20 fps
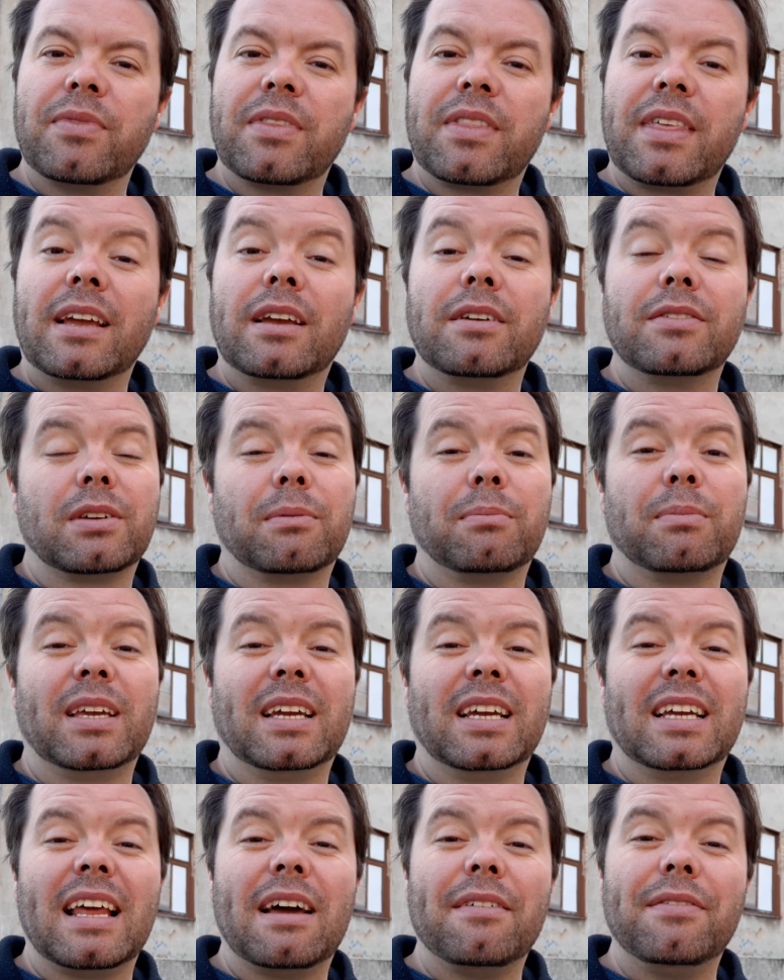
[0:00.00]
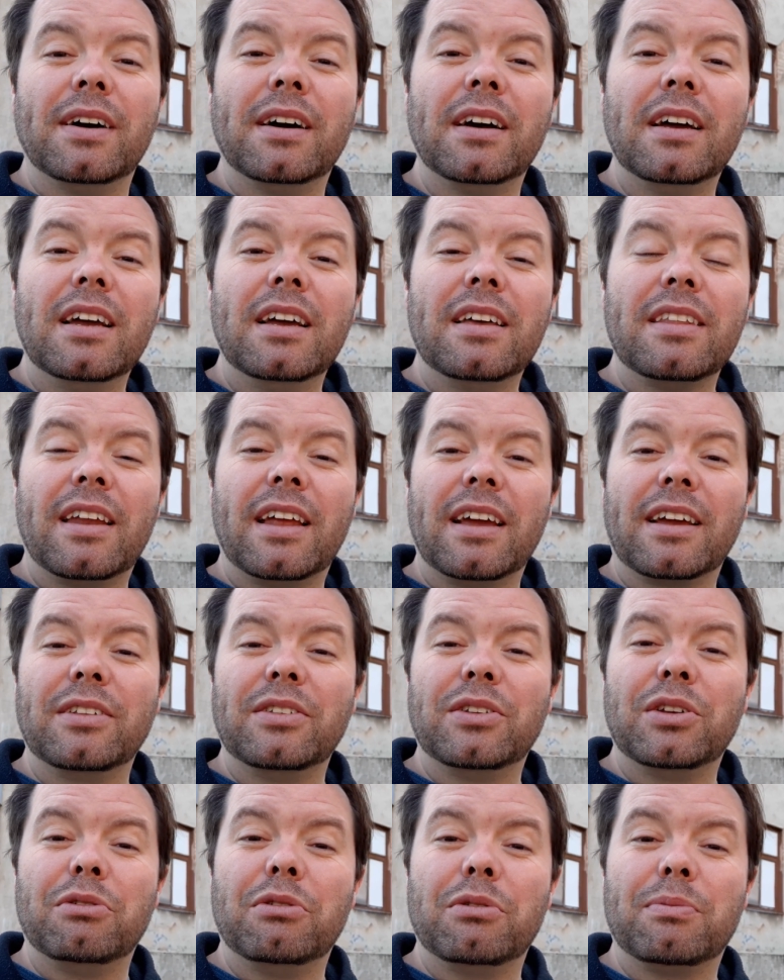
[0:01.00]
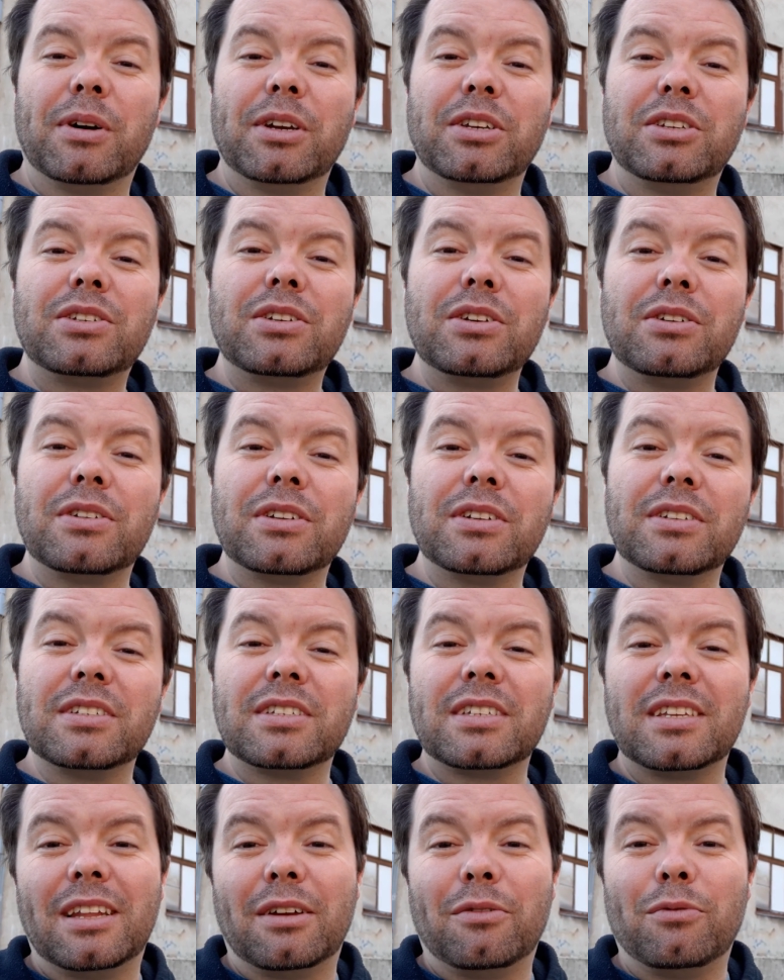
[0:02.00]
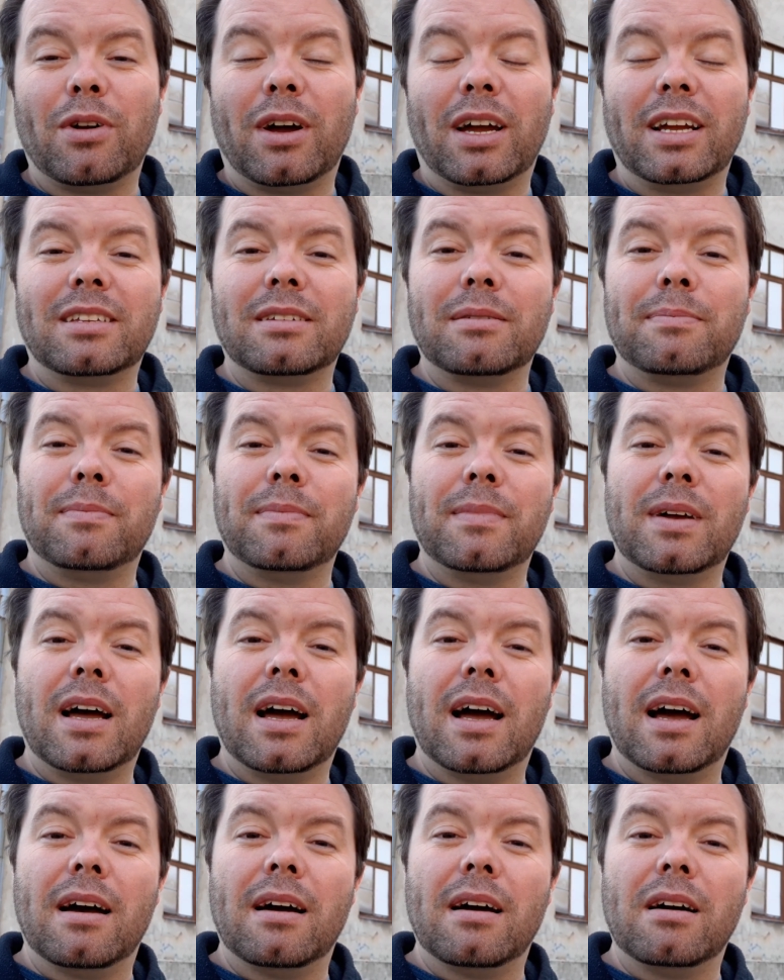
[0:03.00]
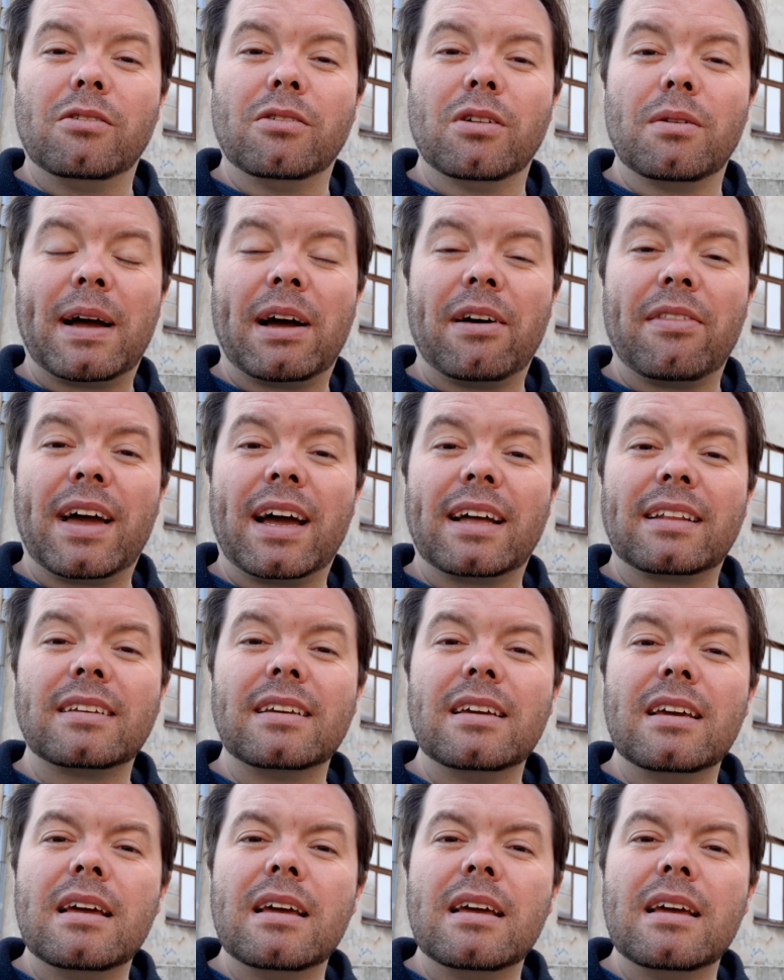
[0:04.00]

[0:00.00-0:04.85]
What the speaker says: think of something clever that I can do with my students and then write all about that.